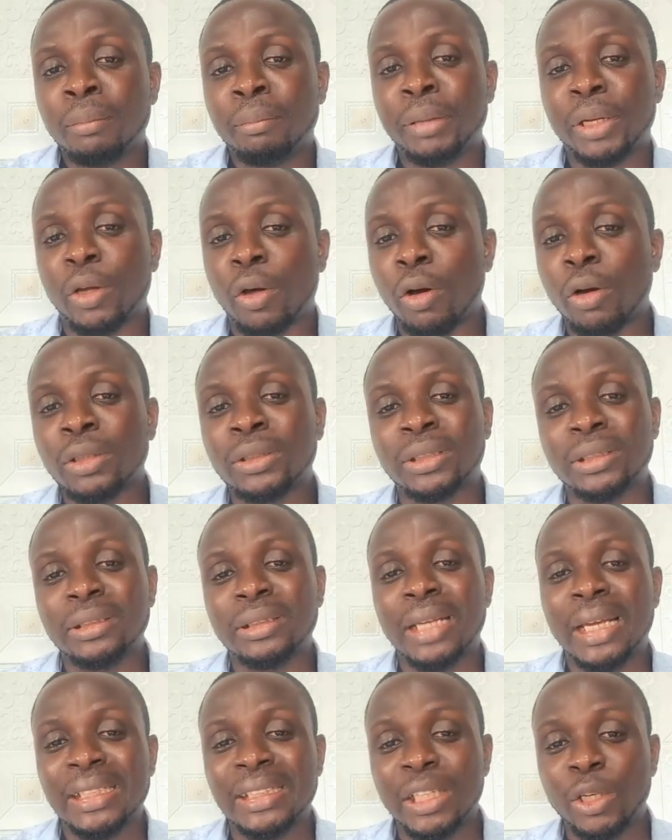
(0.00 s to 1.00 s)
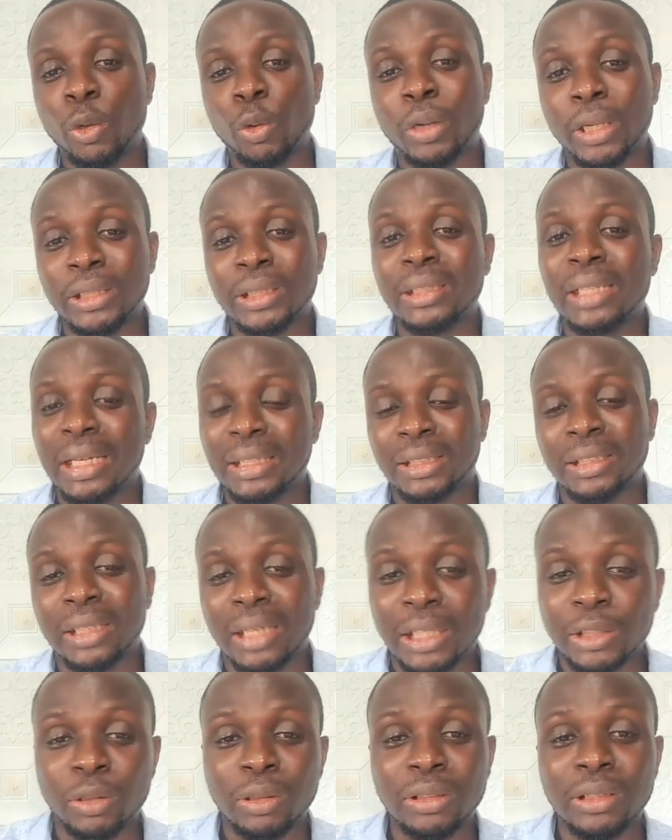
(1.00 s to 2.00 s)
because there's a location that she
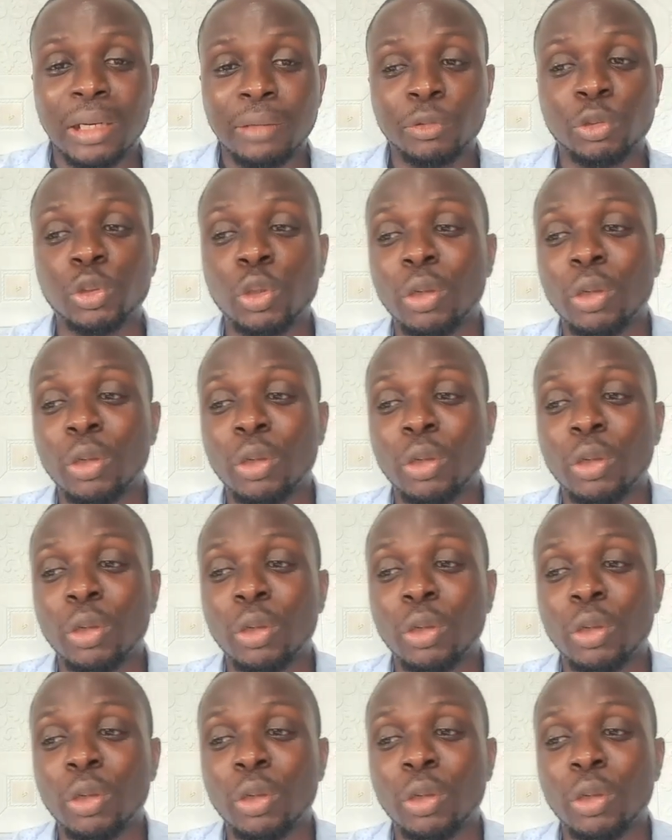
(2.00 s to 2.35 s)
can actually drive to.